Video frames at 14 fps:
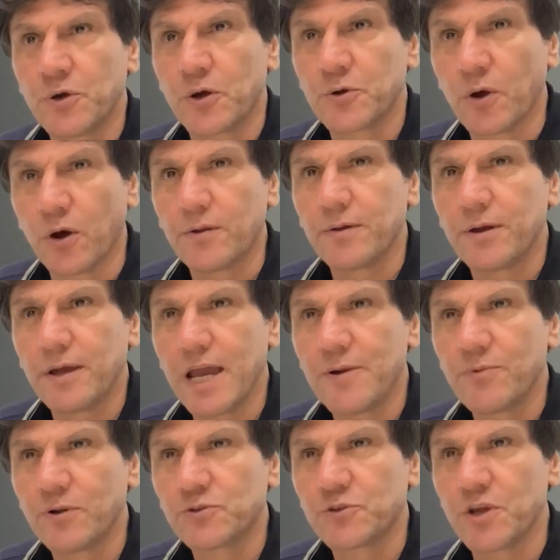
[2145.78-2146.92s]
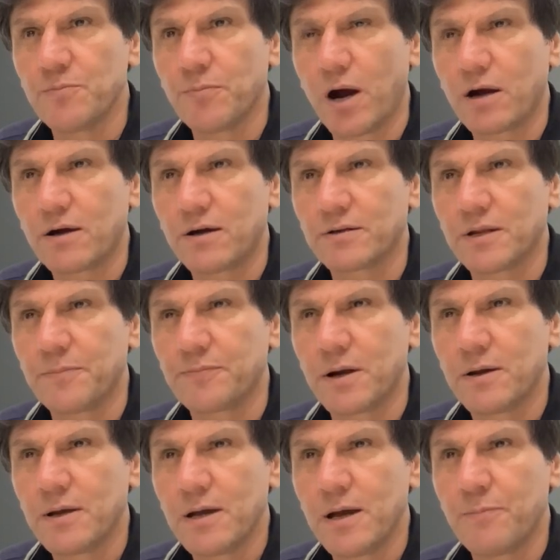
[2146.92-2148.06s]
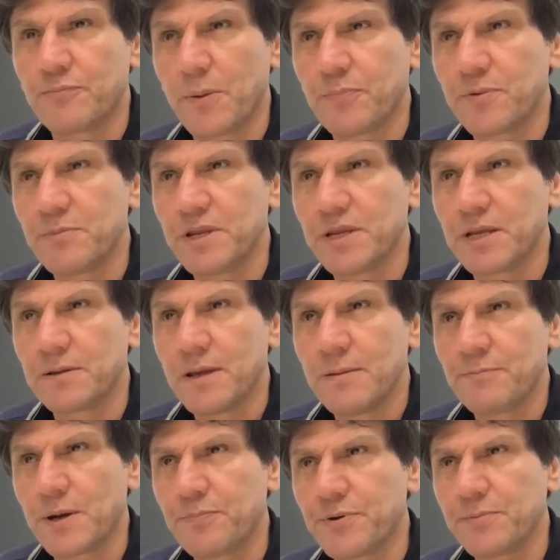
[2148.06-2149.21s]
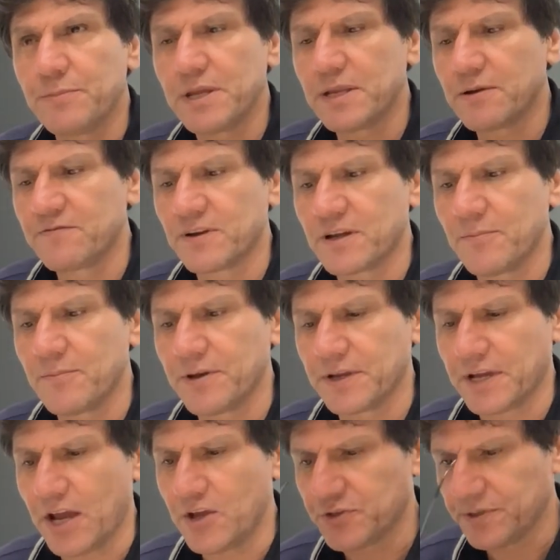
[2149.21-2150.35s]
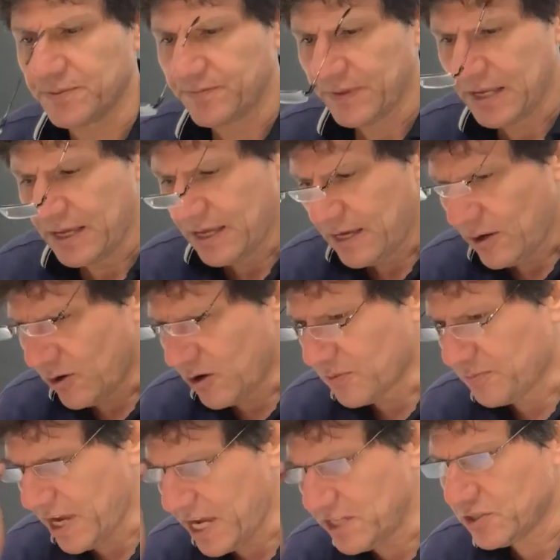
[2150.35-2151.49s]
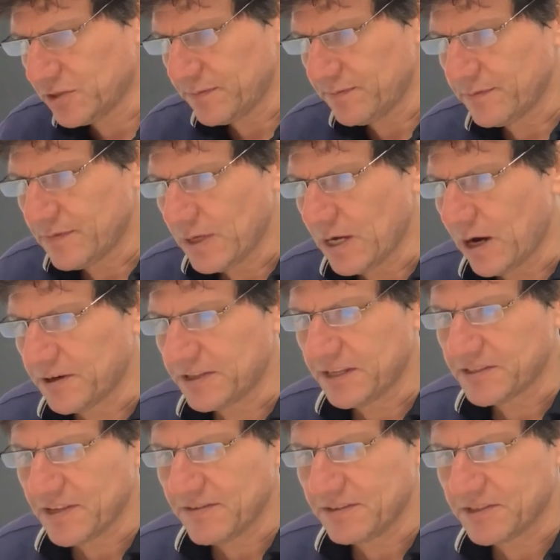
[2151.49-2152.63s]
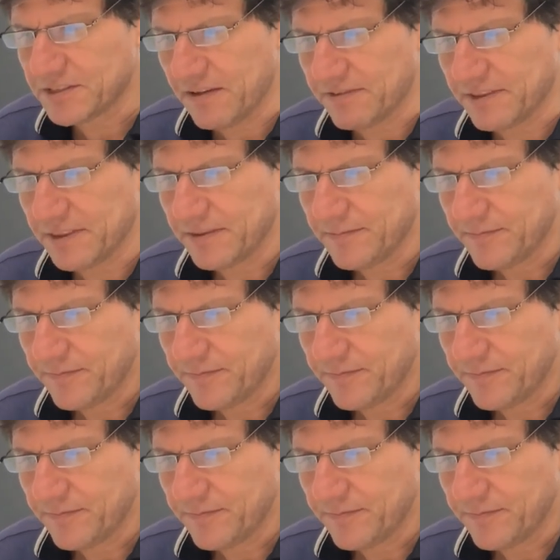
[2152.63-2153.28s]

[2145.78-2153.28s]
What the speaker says: not able to embark on a proper meaningful communication. On page 177,